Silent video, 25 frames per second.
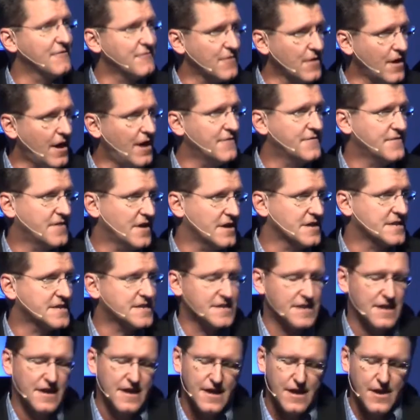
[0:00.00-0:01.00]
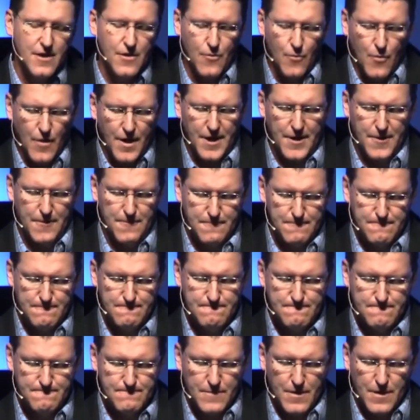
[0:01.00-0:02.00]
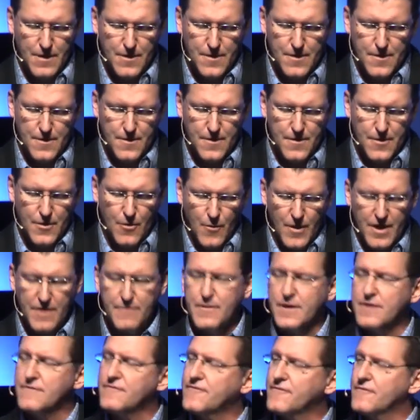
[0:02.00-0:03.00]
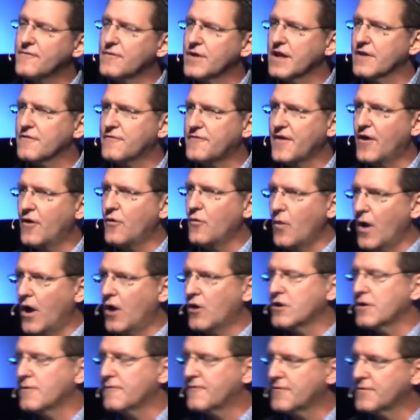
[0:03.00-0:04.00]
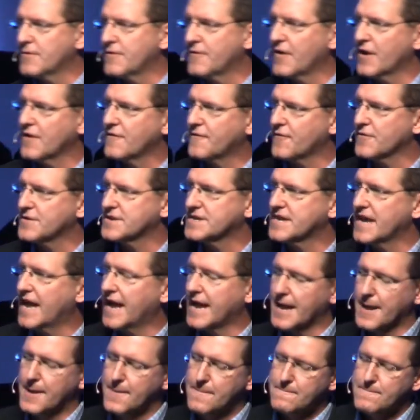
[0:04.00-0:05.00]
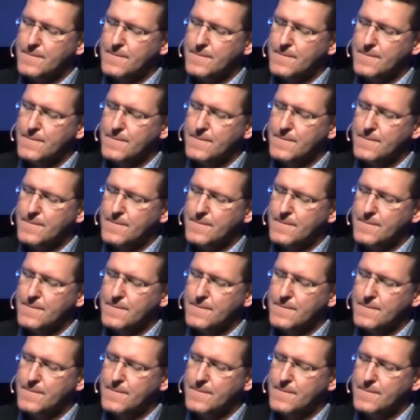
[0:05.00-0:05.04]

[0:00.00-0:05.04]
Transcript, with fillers: loved us well. We have, been, we have felt welcome from the very first day.